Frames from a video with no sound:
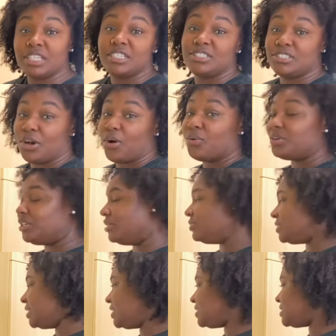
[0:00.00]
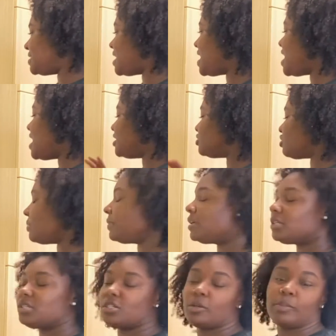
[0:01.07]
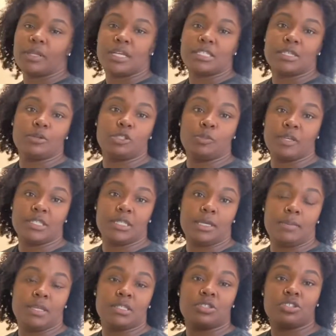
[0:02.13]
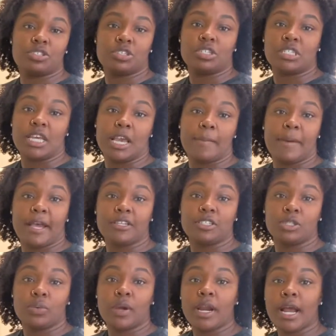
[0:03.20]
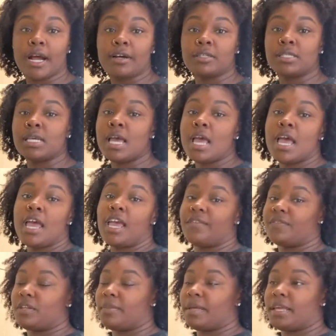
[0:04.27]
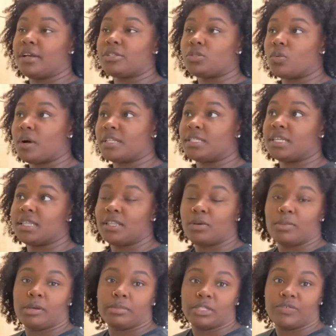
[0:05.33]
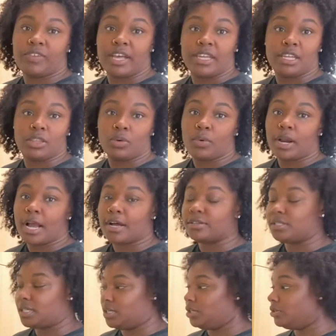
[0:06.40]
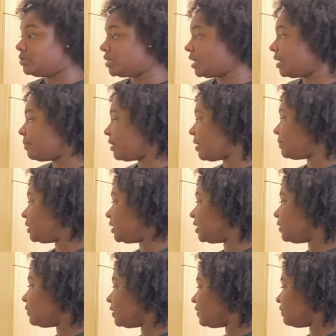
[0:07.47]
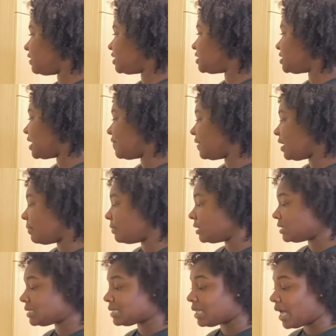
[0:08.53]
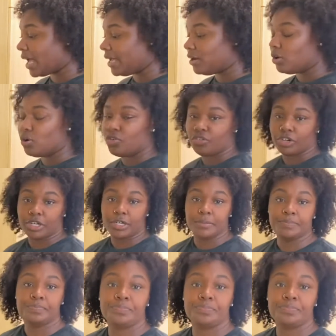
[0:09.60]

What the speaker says: don't use this. So I'm gonna surplus it, which basically means they're just gonna take it back to the warehouse. If anybody else wants it, they'll be able to find it in the warehouse and use it. But I'm gonna get rid of this, and then I'm gonna slide over